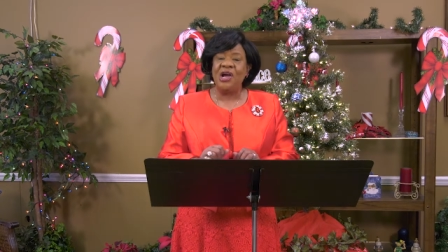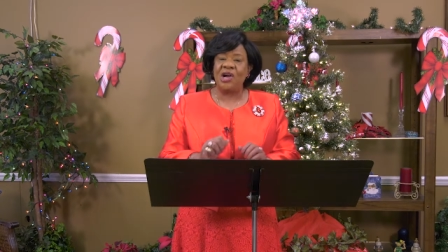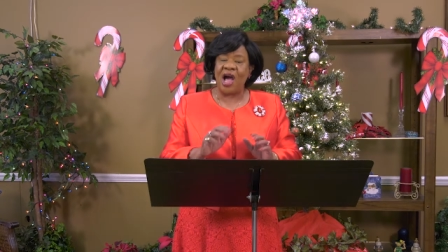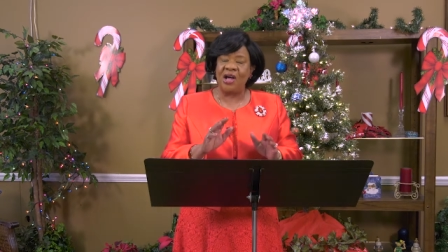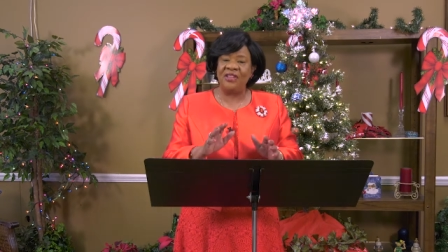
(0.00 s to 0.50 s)

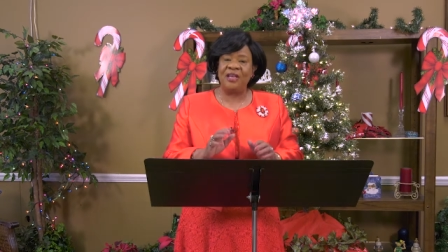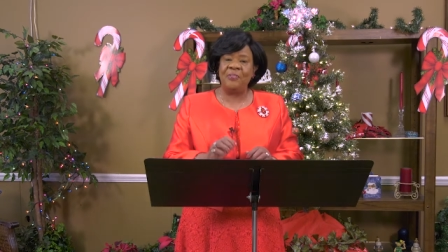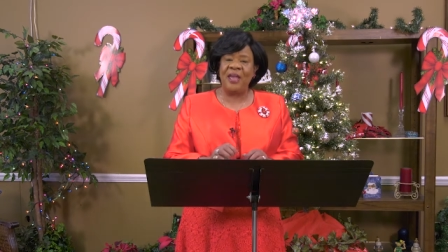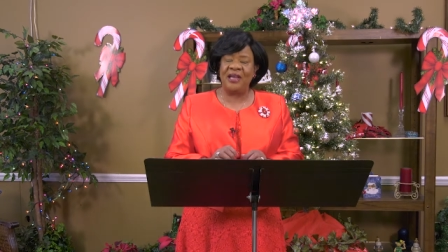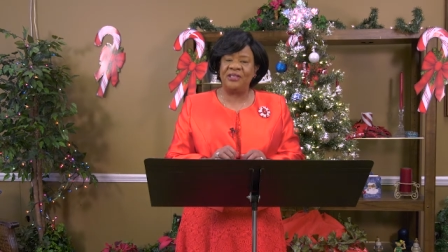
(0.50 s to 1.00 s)
call their
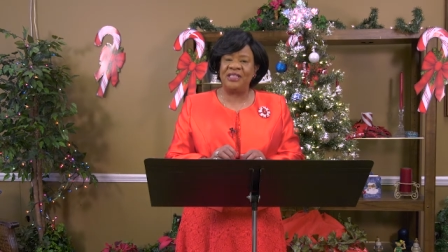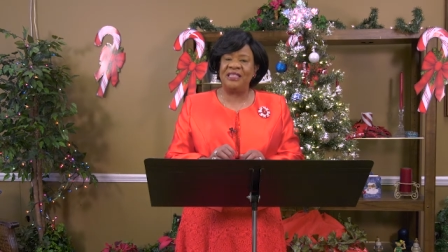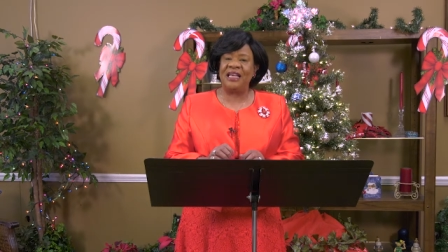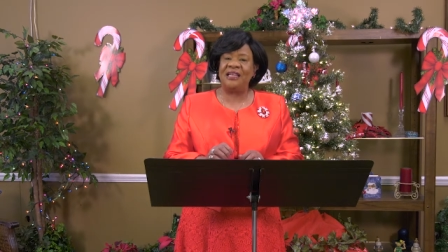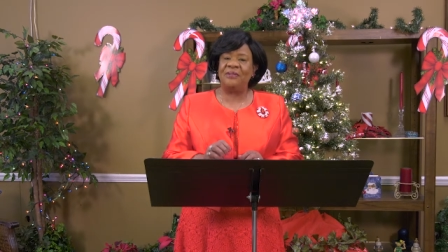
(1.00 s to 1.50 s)
parents and
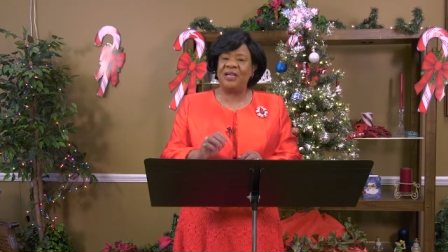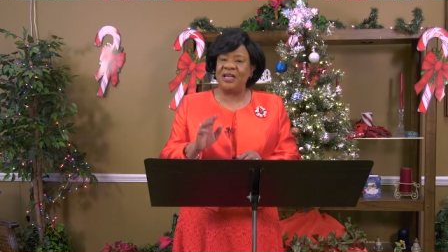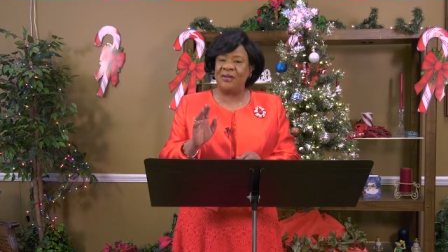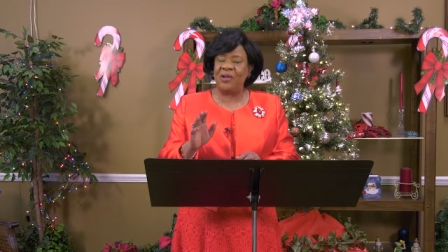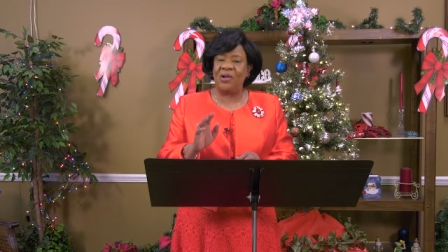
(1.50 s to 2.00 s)
tell them to
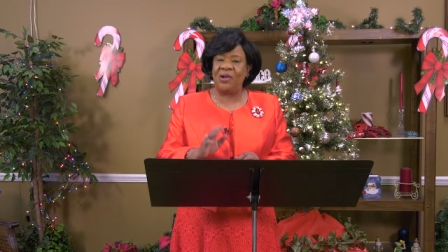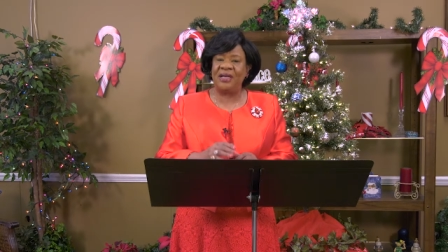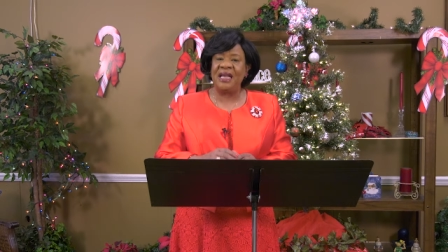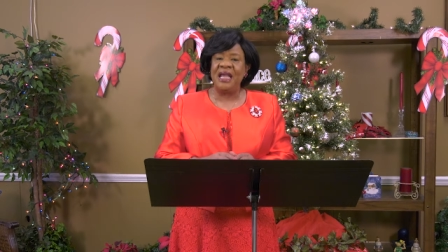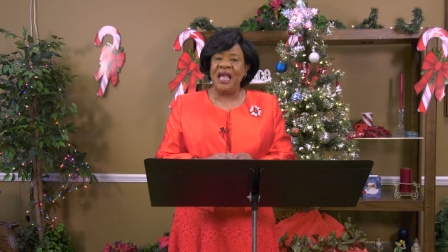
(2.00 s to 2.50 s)
come
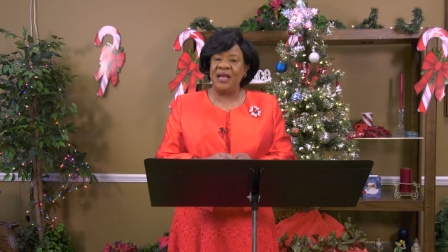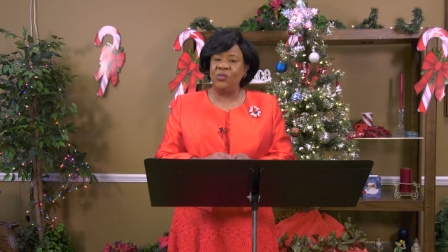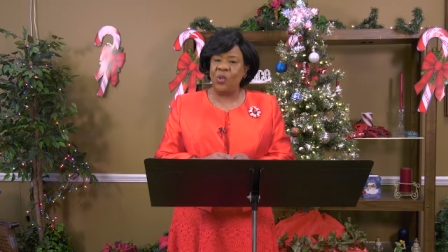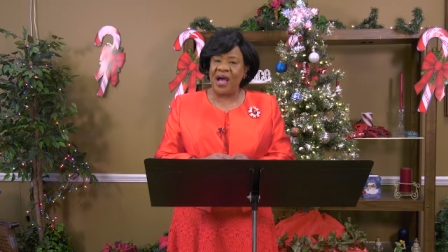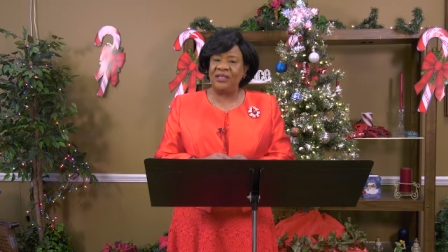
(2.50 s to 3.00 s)
on
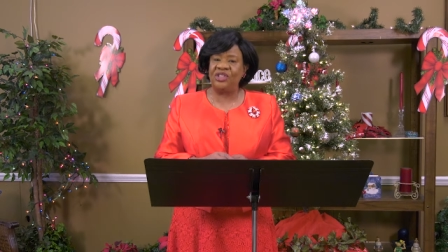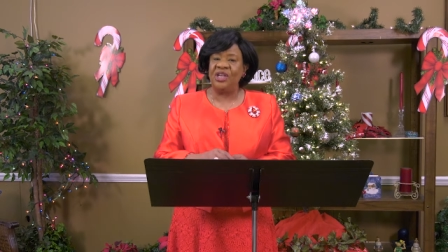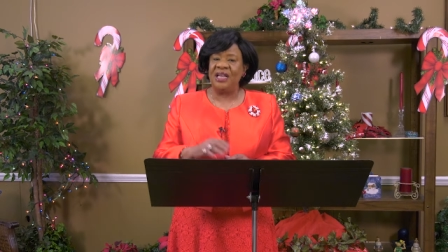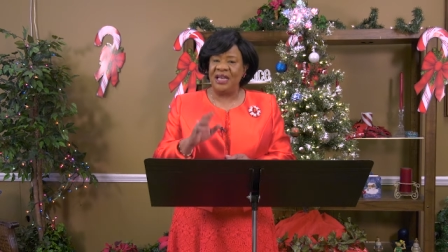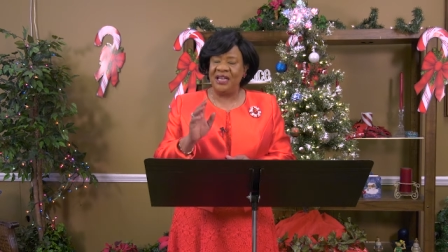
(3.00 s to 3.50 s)
and watch
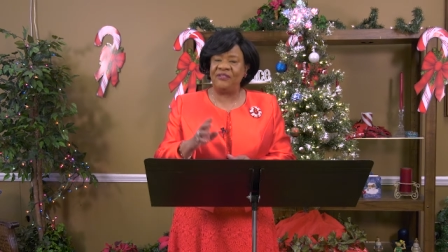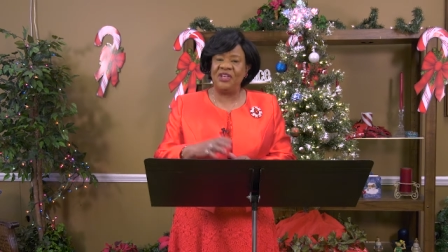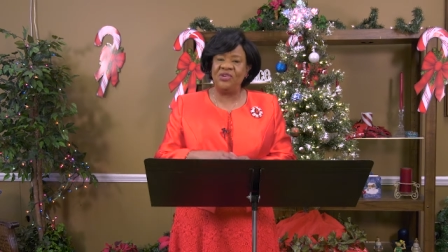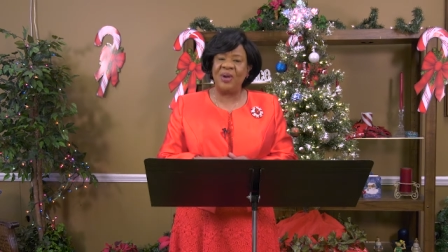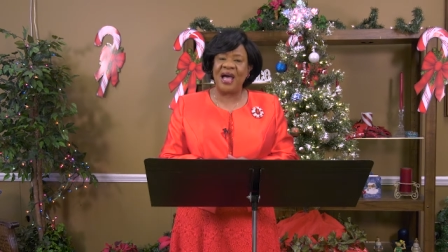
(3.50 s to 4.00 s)

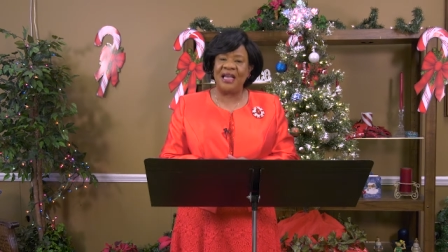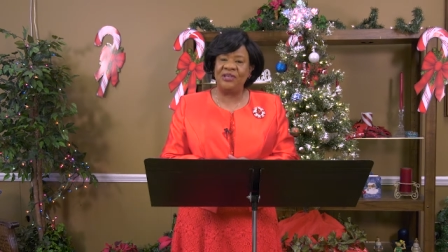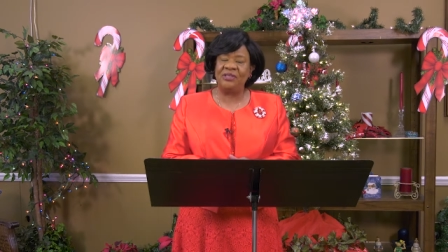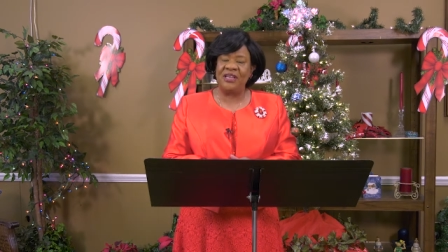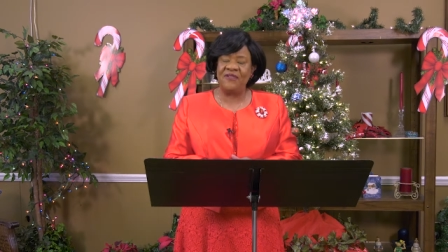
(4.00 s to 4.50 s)
Lifting You
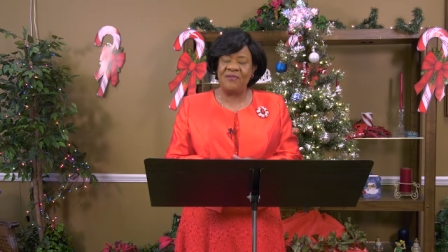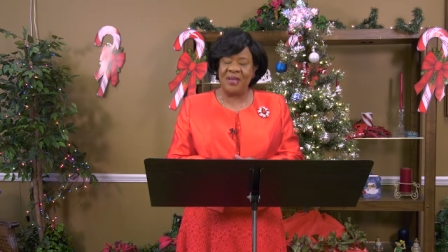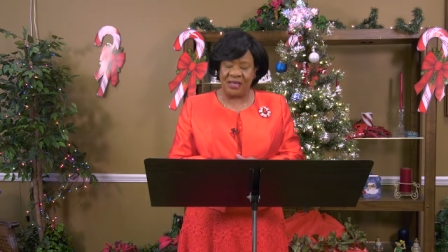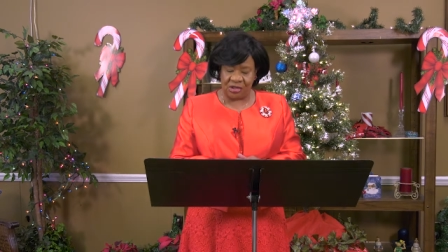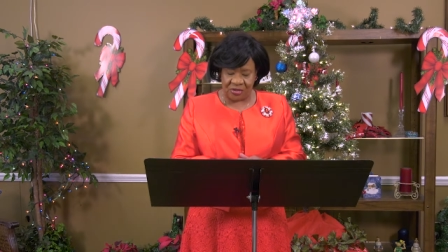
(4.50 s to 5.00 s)
Higher TV
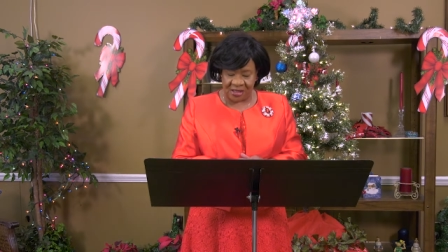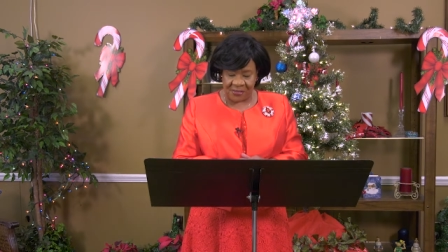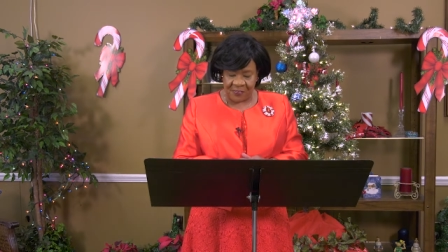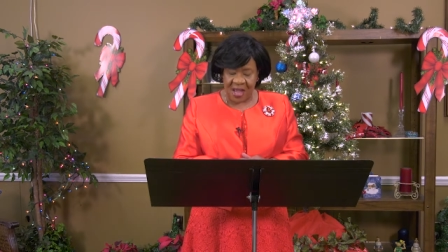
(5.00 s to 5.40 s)
Ministries.